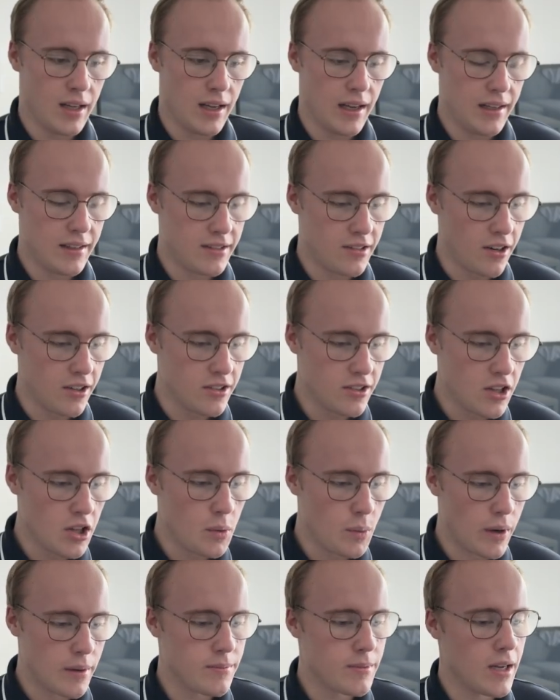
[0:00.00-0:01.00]
It starts in the
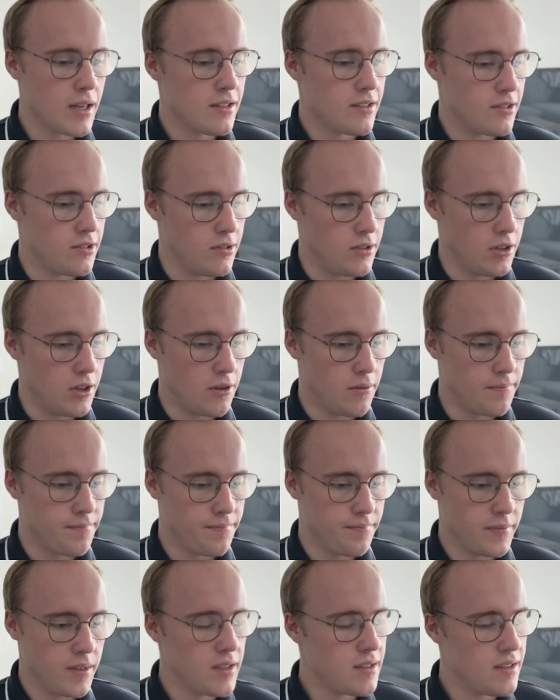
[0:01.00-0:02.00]
Website Studio.
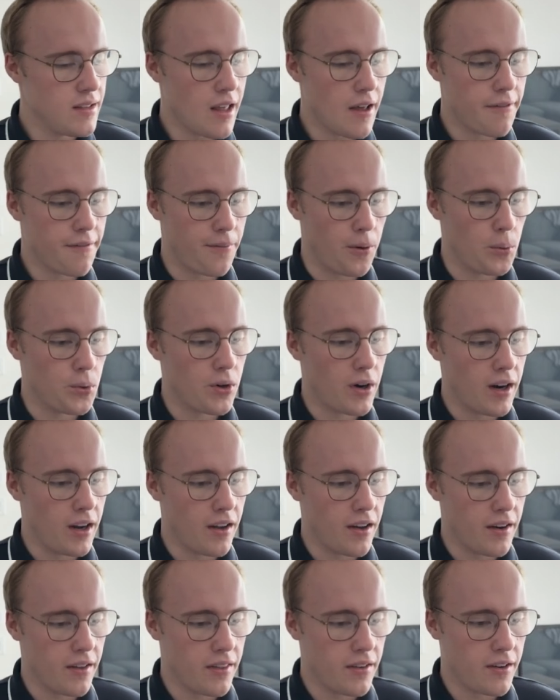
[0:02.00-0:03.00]
You see that folder
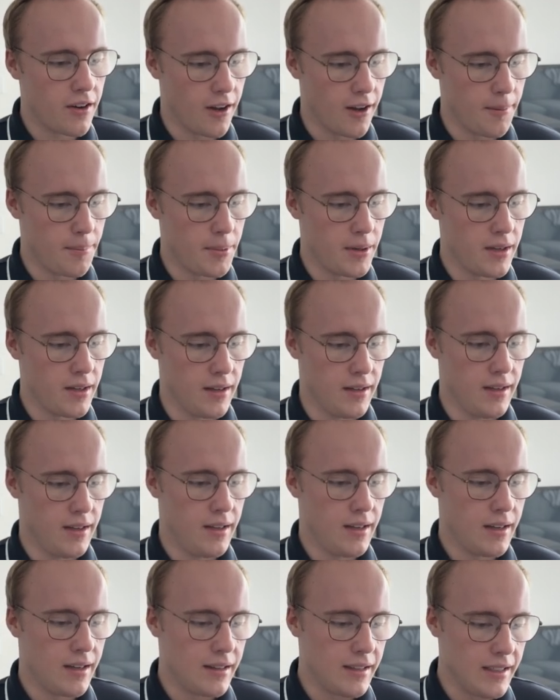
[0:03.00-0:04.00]
icon at the top?
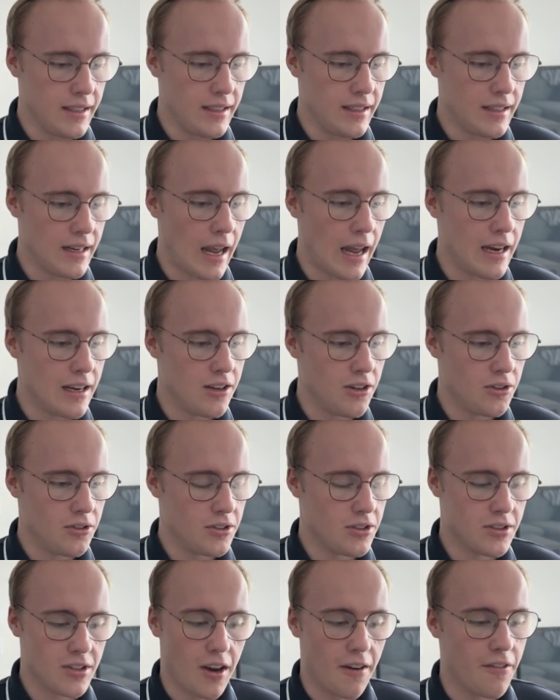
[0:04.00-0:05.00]
Click it and you'll
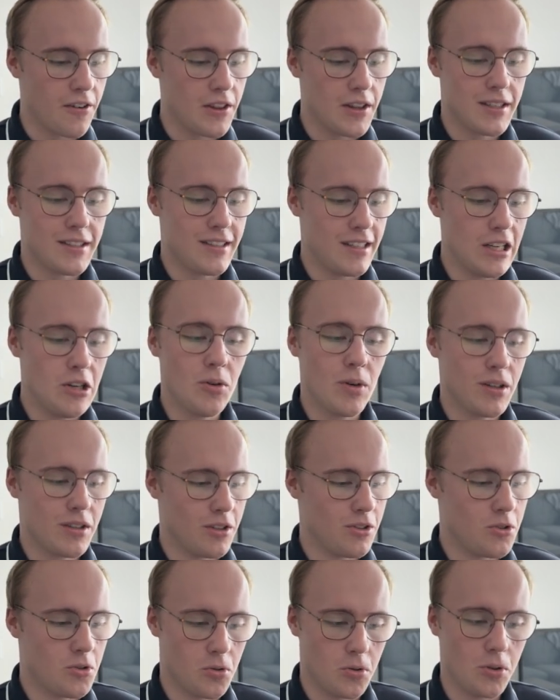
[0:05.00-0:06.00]
discover the secret
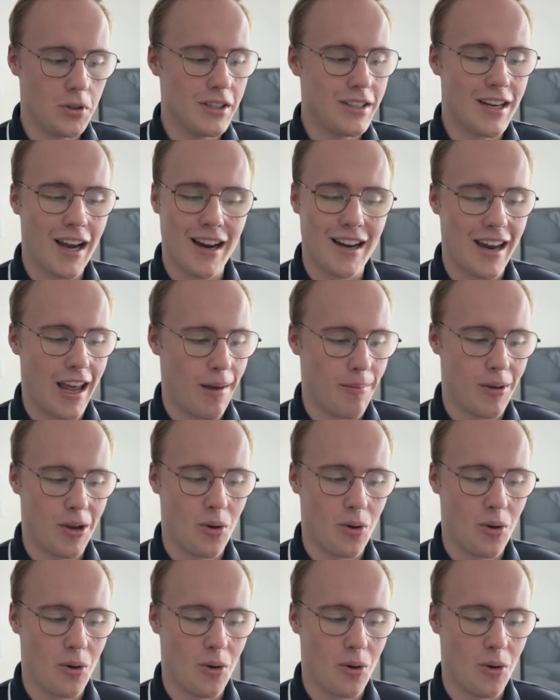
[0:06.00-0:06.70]
to truly dynamic